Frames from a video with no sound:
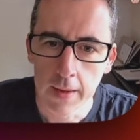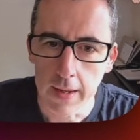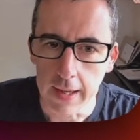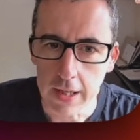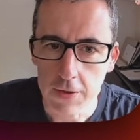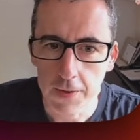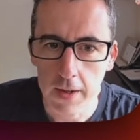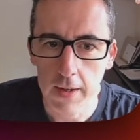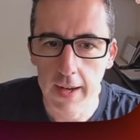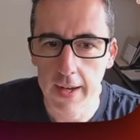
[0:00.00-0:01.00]
Each file
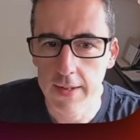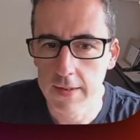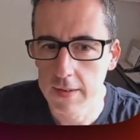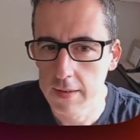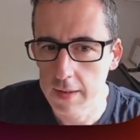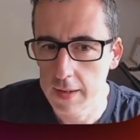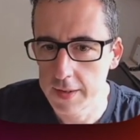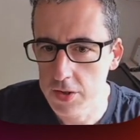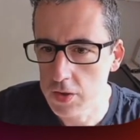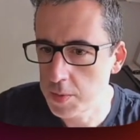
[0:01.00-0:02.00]
has a
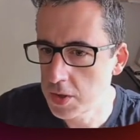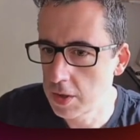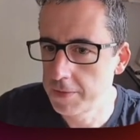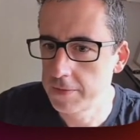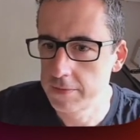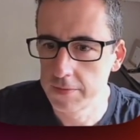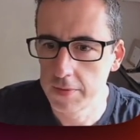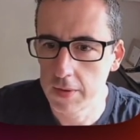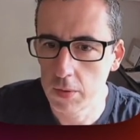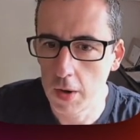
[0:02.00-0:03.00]
description of
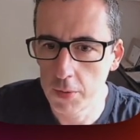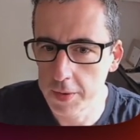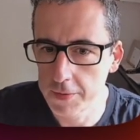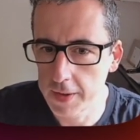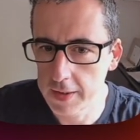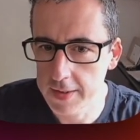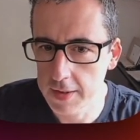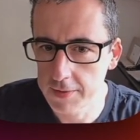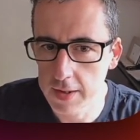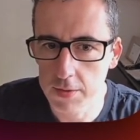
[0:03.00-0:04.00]
what the file itself
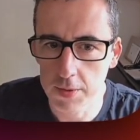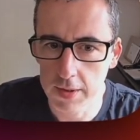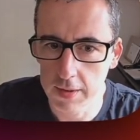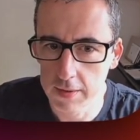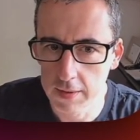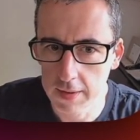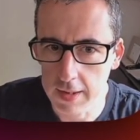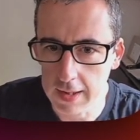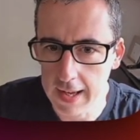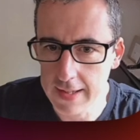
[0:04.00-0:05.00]
does, what the
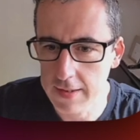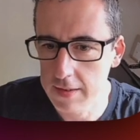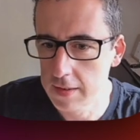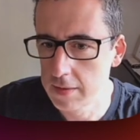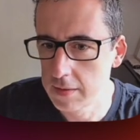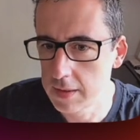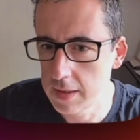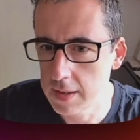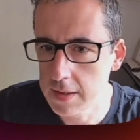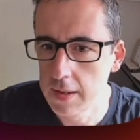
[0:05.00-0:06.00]
class
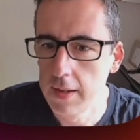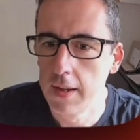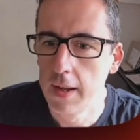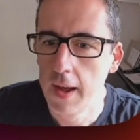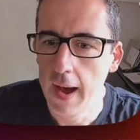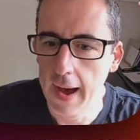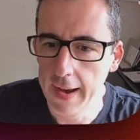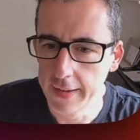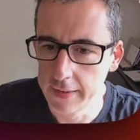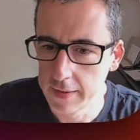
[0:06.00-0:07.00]
does,
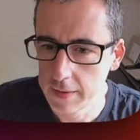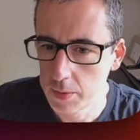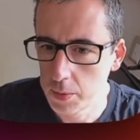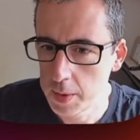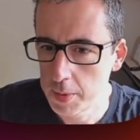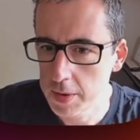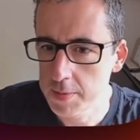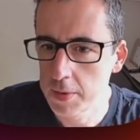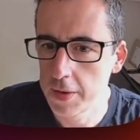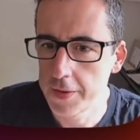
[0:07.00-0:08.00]
and where
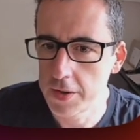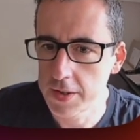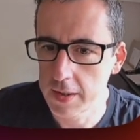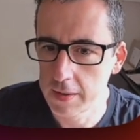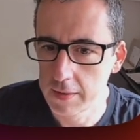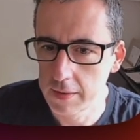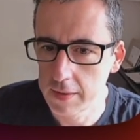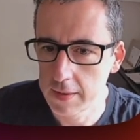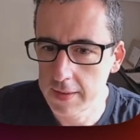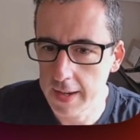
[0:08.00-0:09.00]
possible there's a
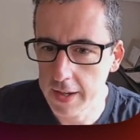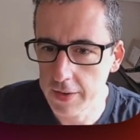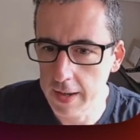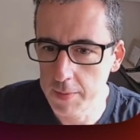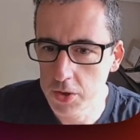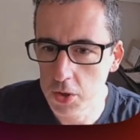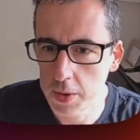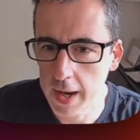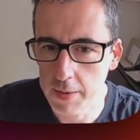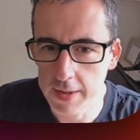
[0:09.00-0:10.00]
diagram showing
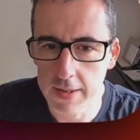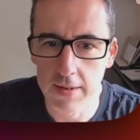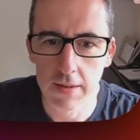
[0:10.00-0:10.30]
how this